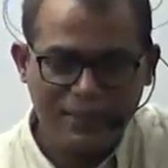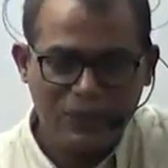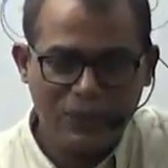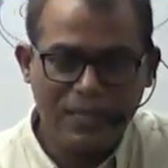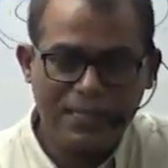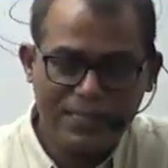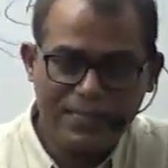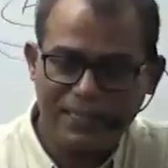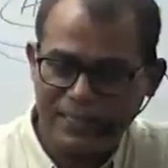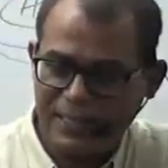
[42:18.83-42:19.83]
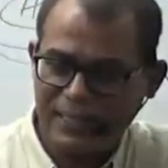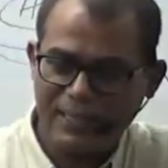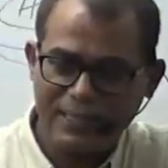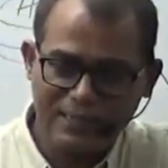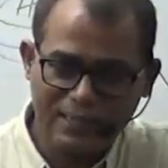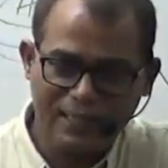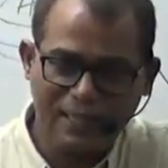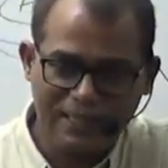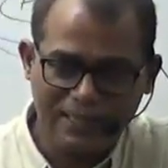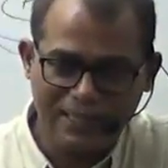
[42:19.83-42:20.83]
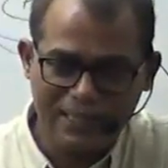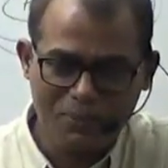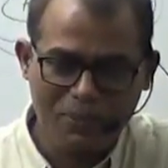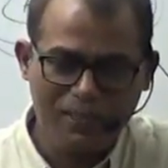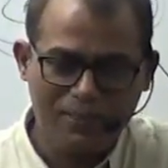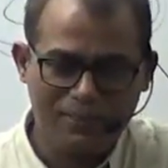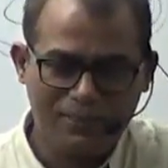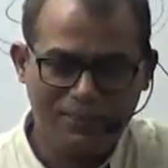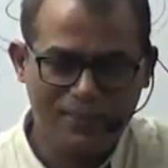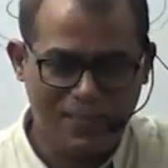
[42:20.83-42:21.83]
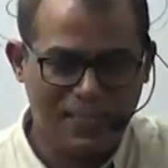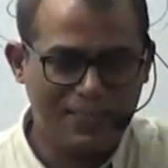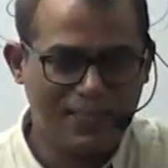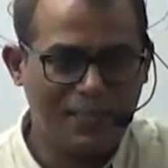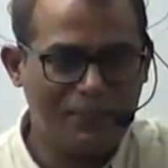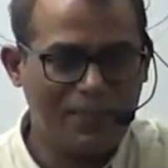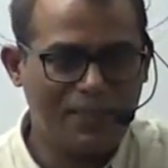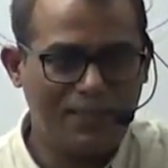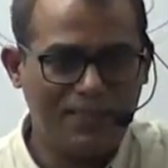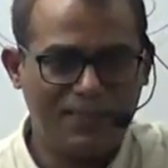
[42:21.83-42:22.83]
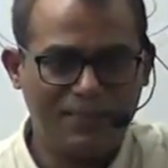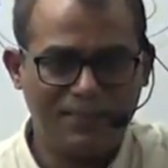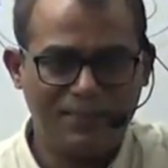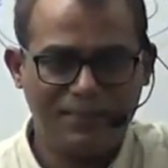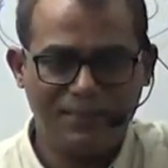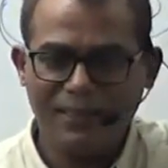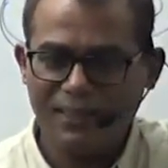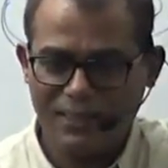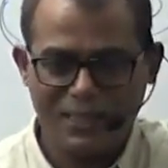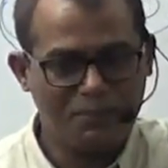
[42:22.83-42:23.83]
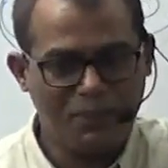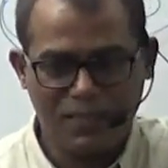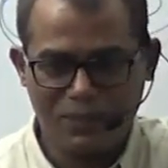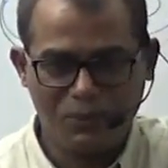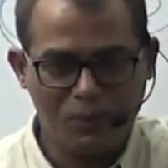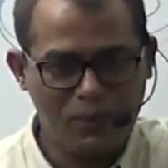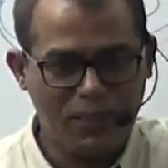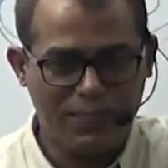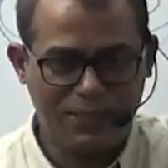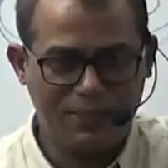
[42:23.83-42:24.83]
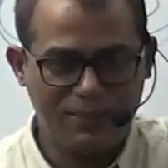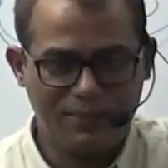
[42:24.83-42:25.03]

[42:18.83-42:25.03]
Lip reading: The glaciated areas are characterized by harsh climatic conditions, a sparse population,